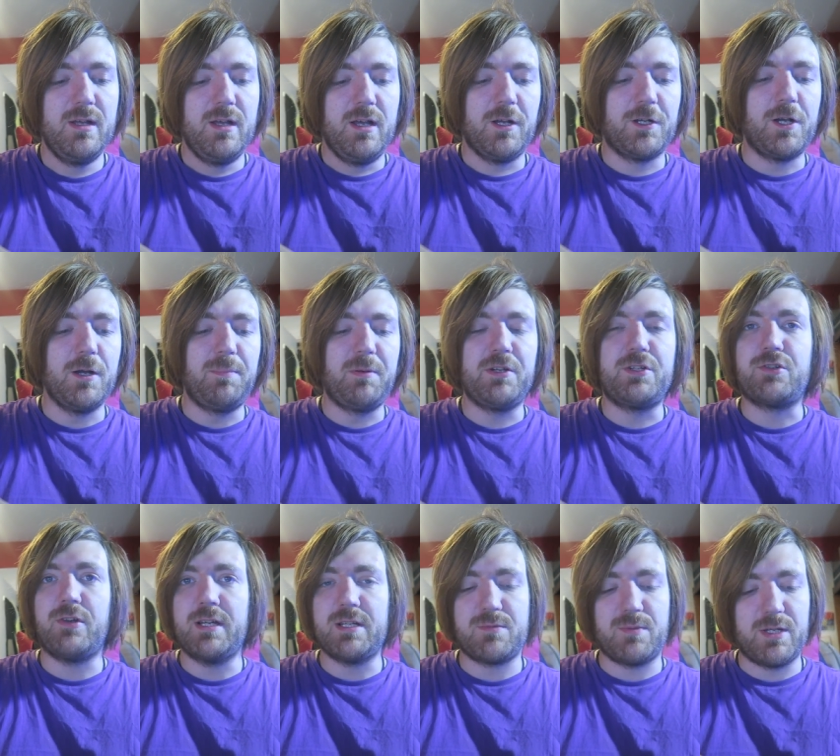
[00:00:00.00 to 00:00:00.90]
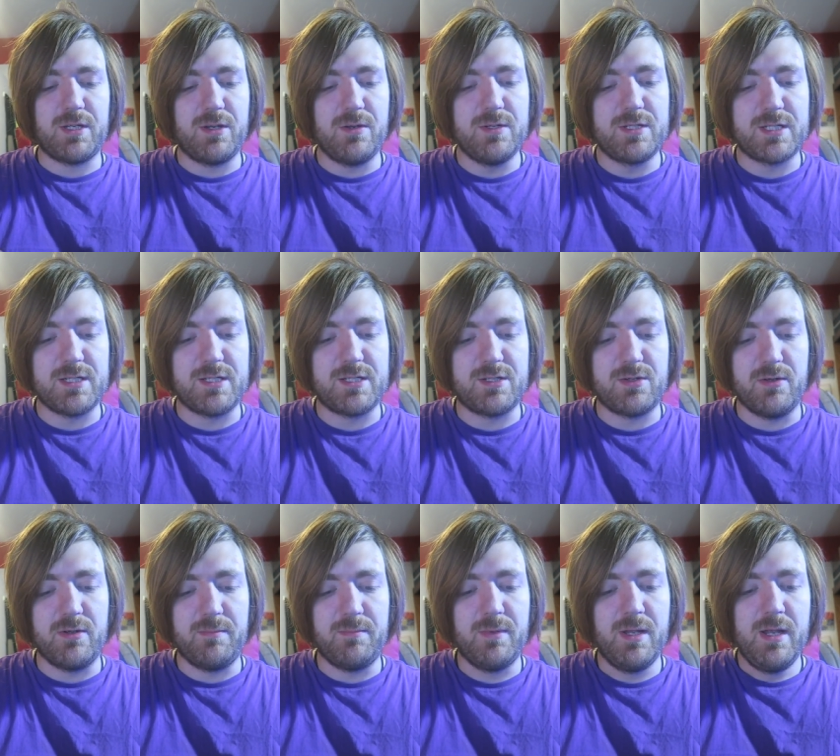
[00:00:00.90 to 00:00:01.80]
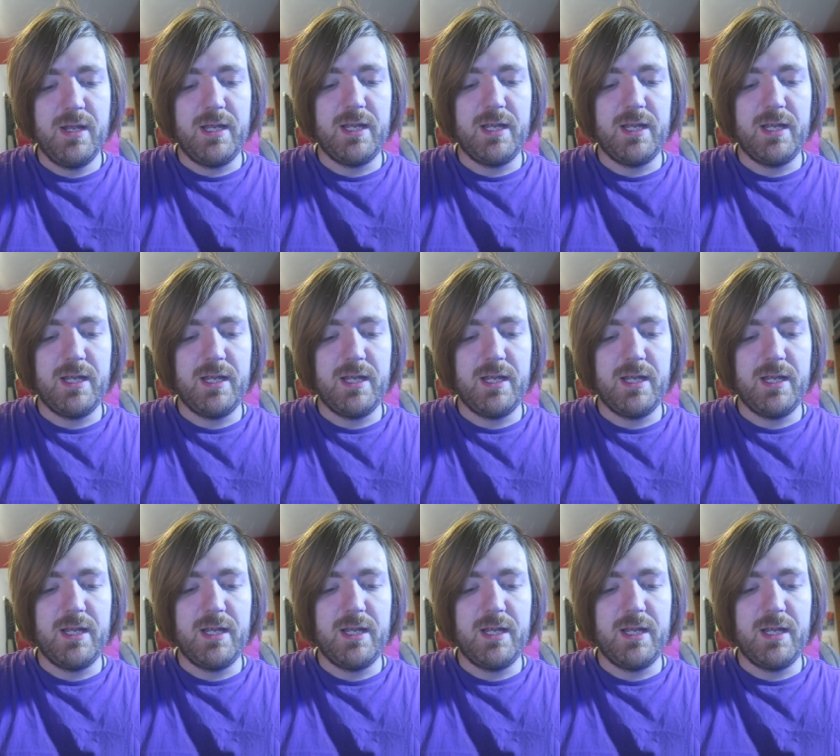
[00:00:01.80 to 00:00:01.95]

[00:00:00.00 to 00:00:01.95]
A couple of drinks were useless to him.